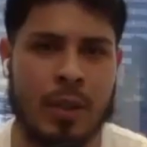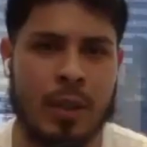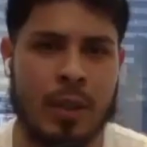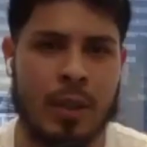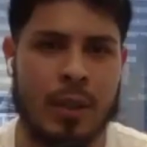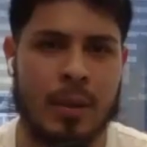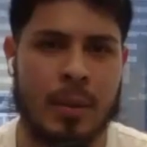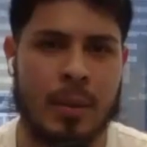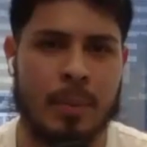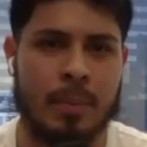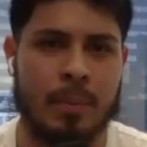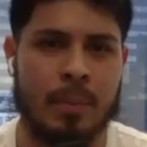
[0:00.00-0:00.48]

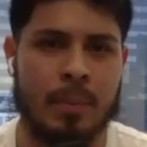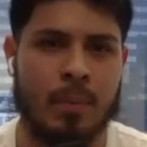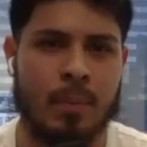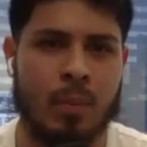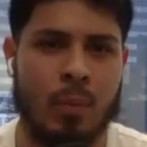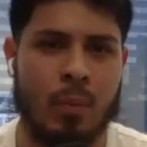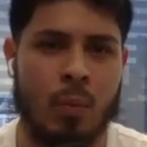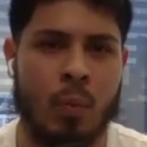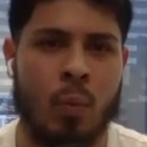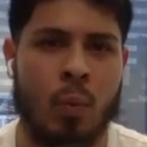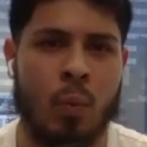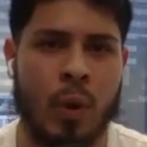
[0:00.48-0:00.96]
uh, yeah, yeah,
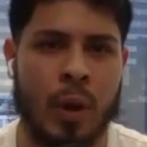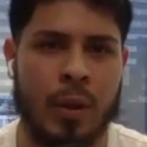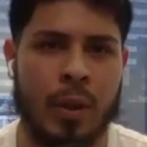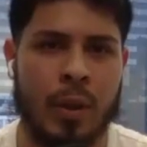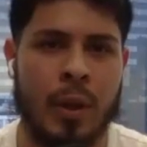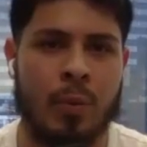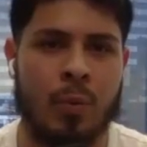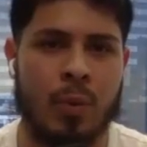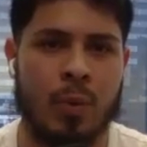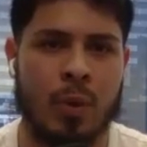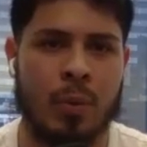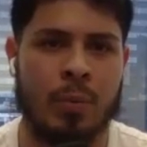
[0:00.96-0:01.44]
where
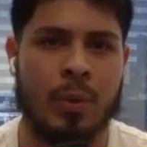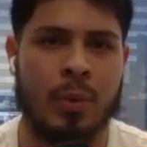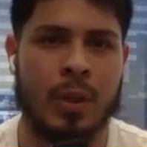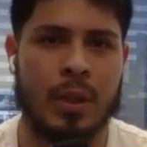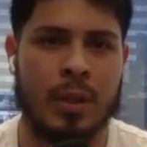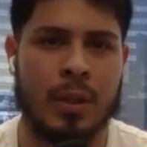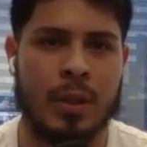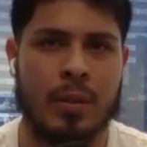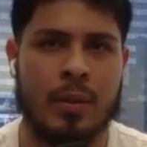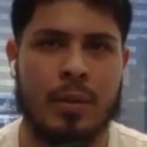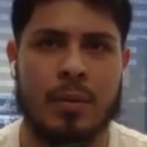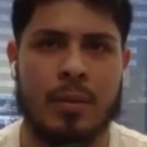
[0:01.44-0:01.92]
they will
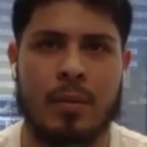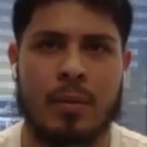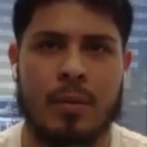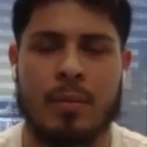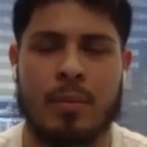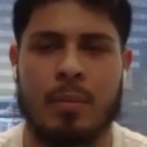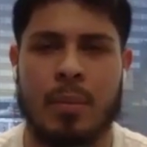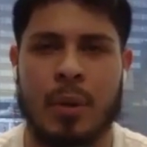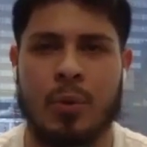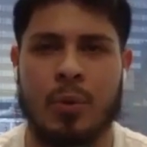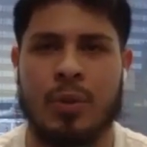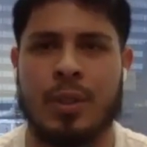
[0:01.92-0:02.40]
be
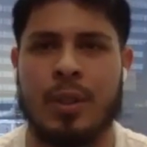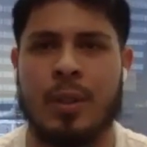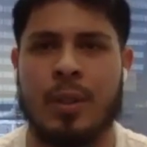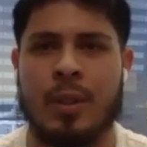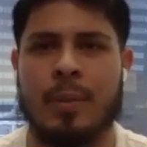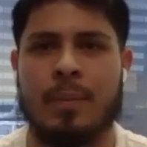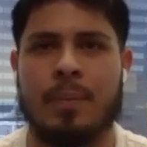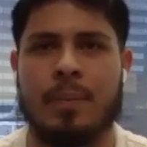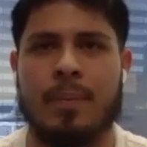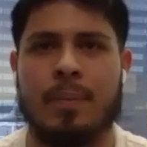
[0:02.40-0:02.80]
posted.